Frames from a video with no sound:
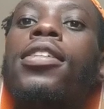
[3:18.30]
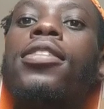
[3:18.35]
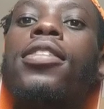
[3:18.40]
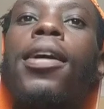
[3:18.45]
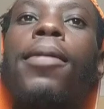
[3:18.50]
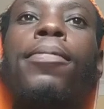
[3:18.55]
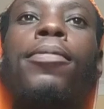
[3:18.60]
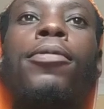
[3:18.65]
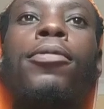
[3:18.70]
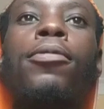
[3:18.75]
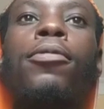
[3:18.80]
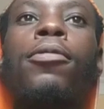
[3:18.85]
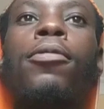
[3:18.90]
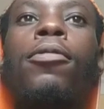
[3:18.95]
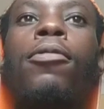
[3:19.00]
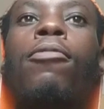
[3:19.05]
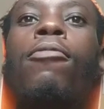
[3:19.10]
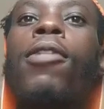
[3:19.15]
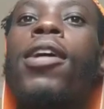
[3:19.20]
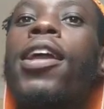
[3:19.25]
up to
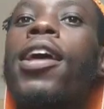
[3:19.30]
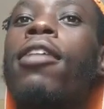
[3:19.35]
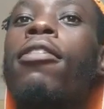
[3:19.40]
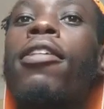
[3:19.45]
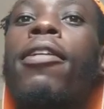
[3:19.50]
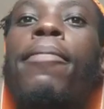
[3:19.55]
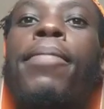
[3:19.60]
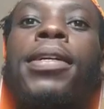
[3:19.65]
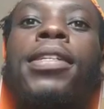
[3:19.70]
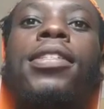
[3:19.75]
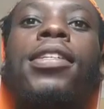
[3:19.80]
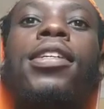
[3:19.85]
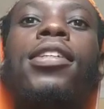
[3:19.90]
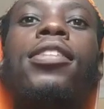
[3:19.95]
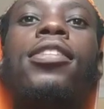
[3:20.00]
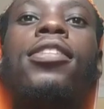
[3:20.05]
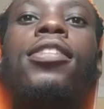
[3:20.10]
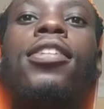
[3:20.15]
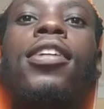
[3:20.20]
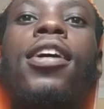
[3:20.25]

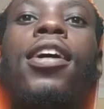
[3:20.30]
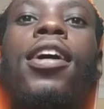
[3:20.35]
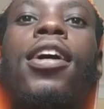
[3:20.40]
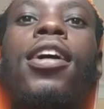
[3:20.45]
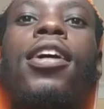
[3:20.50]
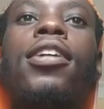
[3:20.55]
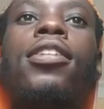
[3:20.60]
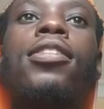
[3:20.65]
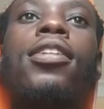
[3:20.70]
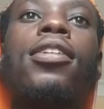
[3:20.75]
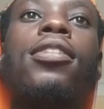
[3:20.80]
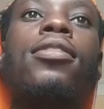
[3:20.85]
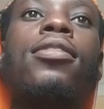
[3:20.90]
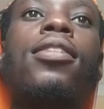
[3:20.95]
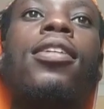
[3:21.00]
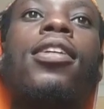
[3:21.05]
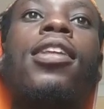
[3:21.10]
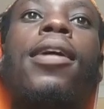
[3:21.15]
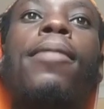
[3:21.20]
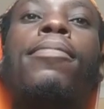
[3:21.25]
100%,
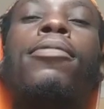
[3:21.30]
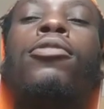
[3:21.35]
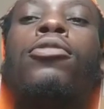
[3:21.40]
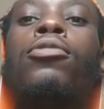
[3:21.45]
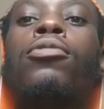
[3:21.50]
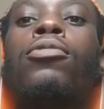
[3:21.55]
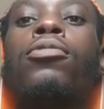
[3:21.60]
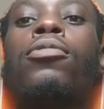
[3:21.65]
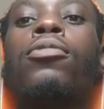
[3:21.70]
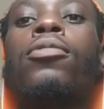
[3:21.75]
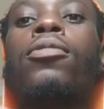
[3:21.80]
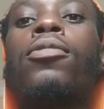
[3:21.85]
sustain up to